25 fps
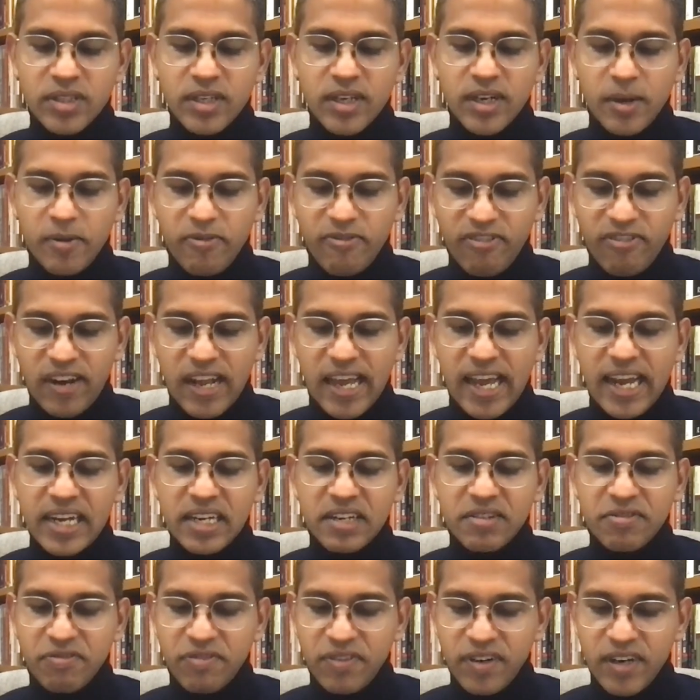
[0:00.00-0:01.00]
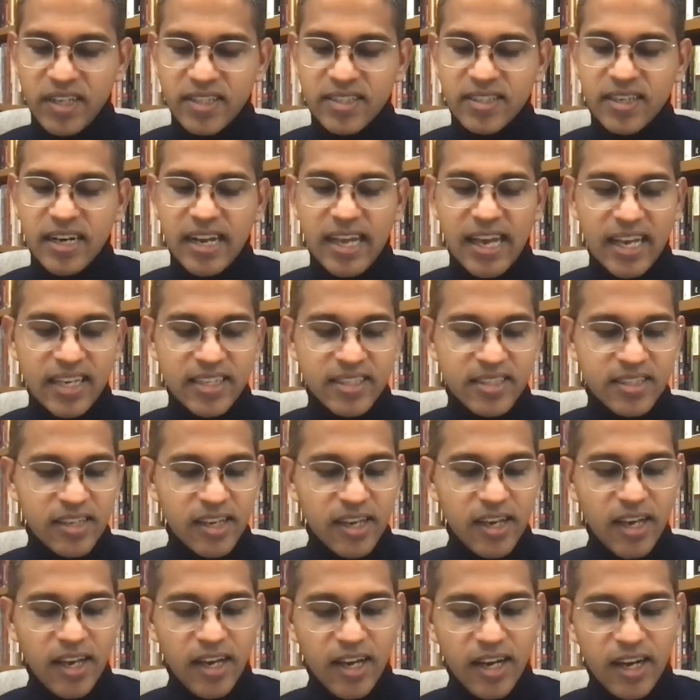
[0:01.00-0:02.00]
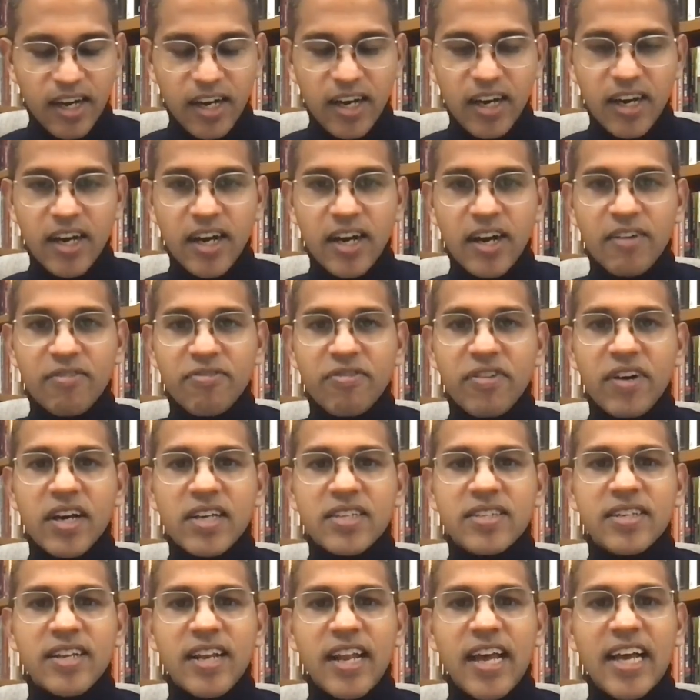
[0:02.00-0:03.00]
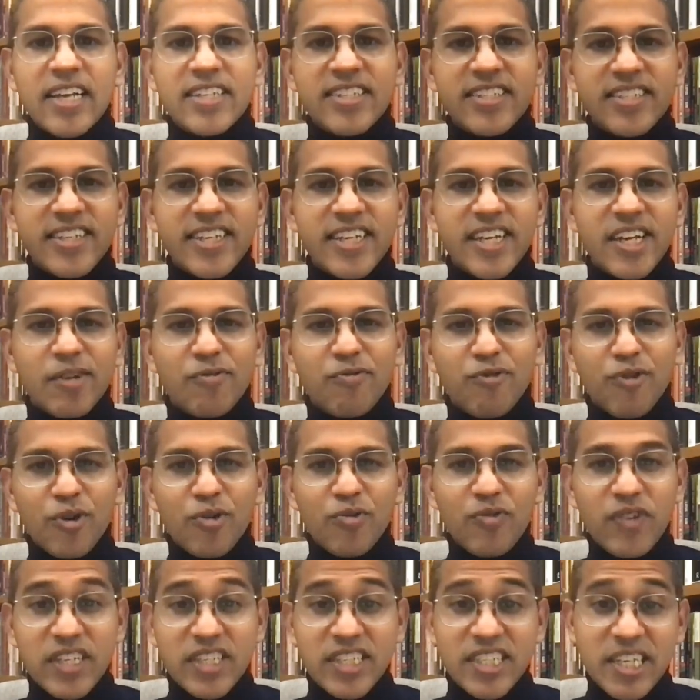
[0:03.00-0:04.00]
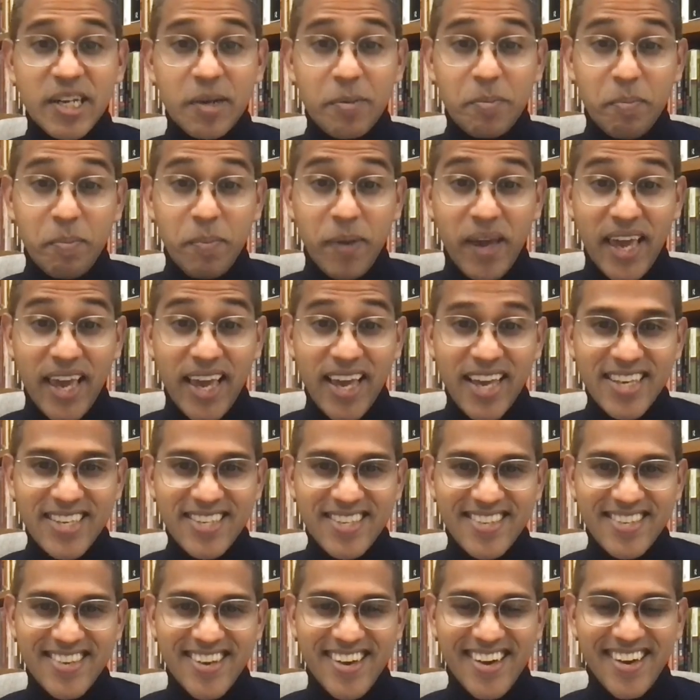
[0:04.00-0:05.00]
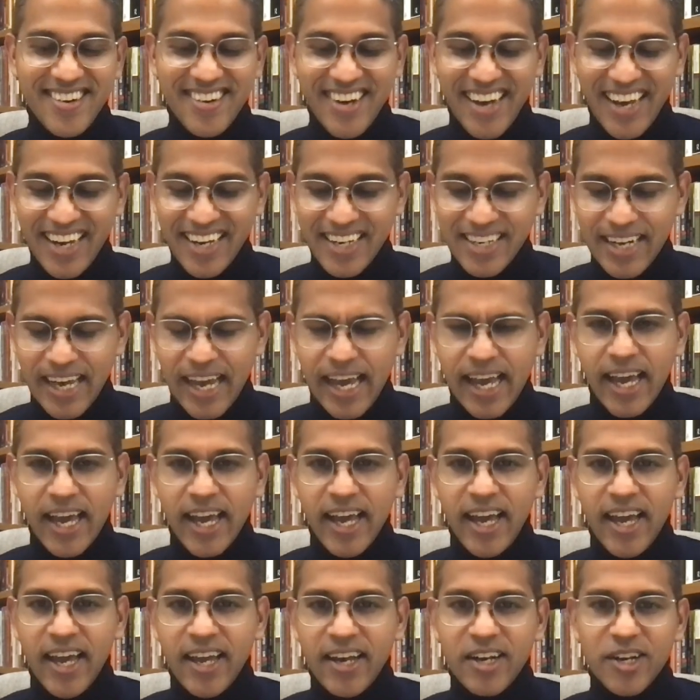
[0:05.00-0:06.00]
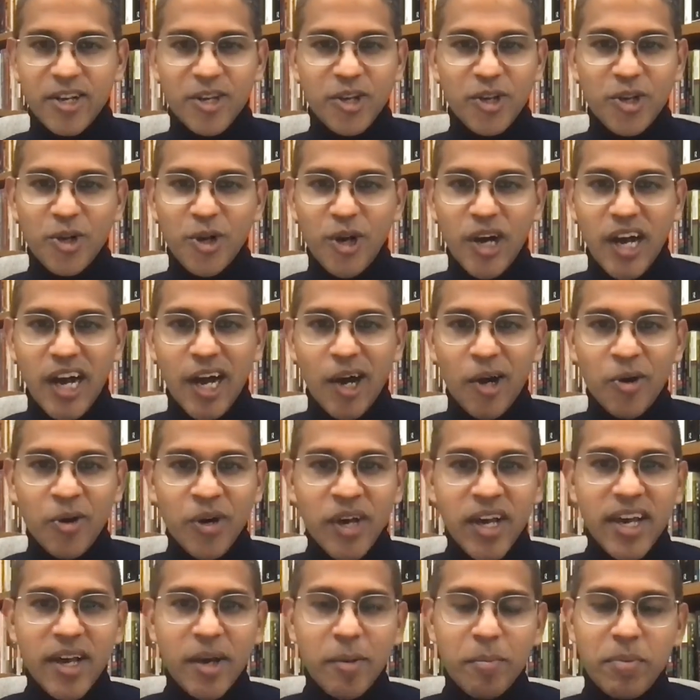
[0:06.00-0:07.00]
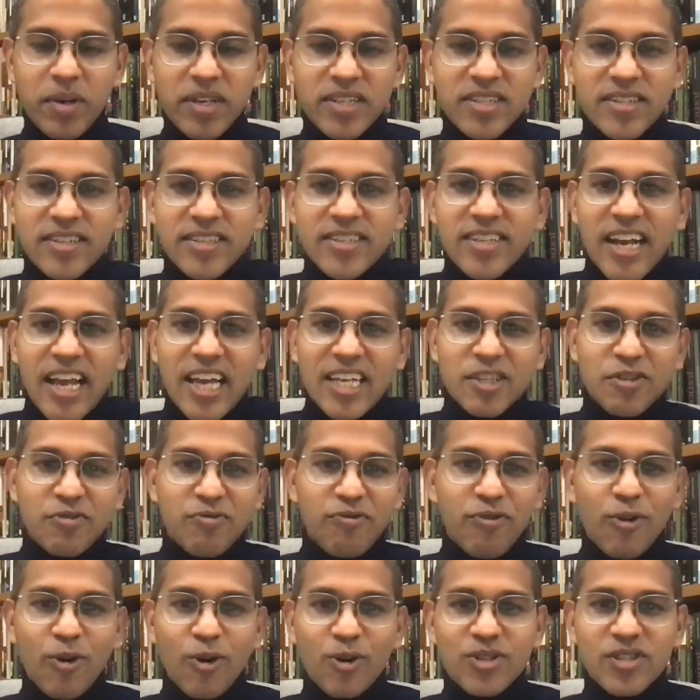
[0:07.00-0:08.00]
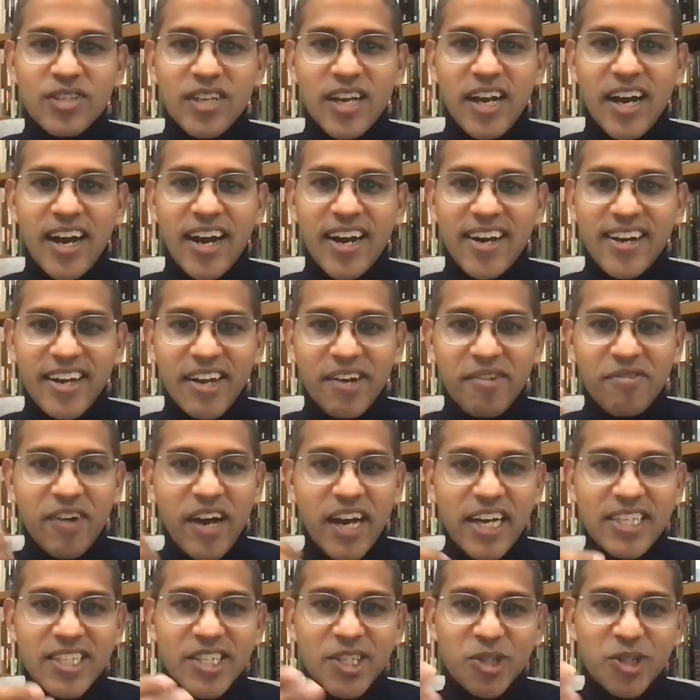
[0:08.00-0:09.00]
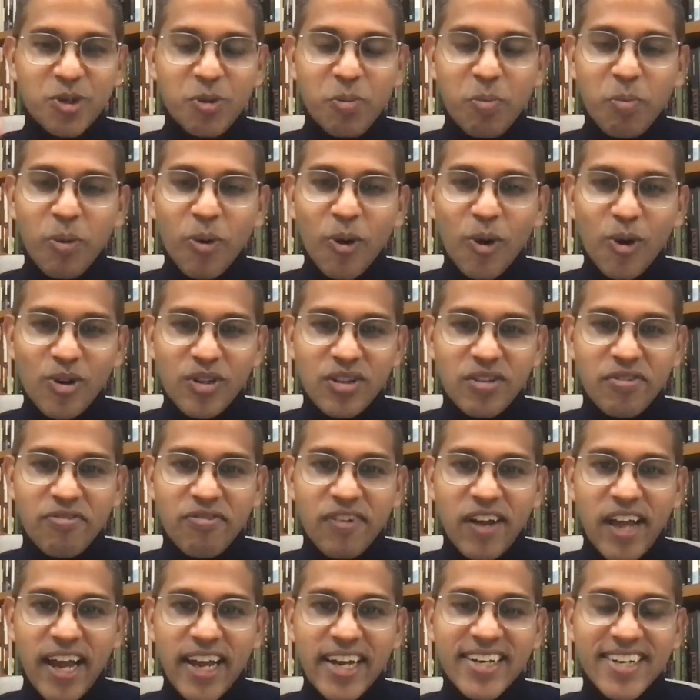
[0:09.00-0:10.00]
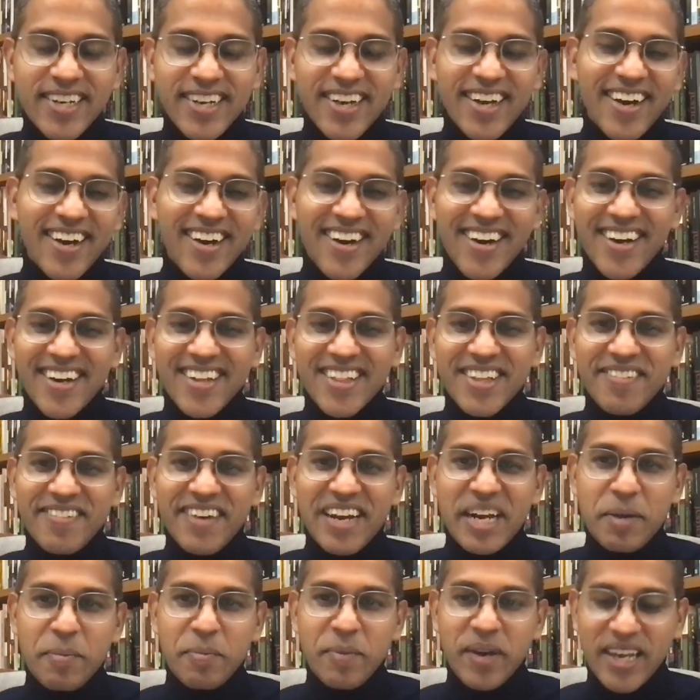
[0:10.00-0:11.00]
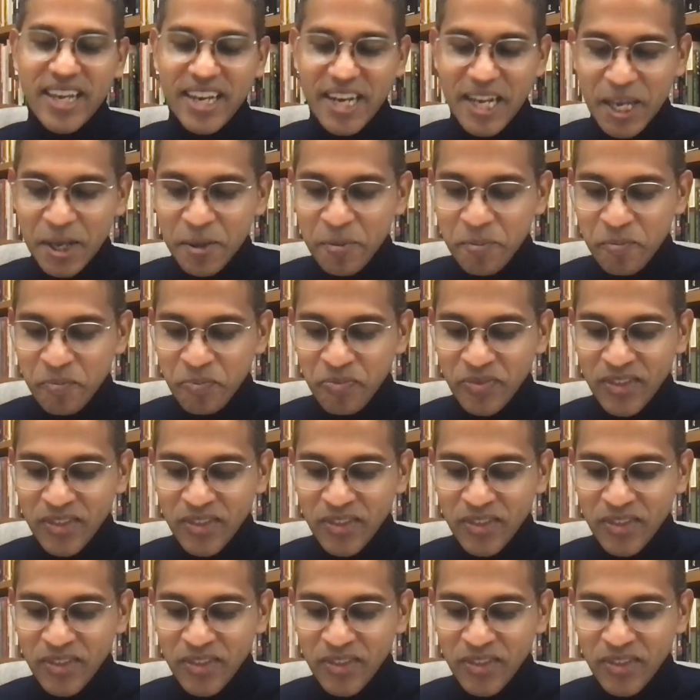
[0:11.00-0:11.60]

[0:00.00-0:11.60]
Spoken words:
a flight first class, a first class ticket for which she pays, right? And you know how business class folks are invited to board the flight in the very beginning.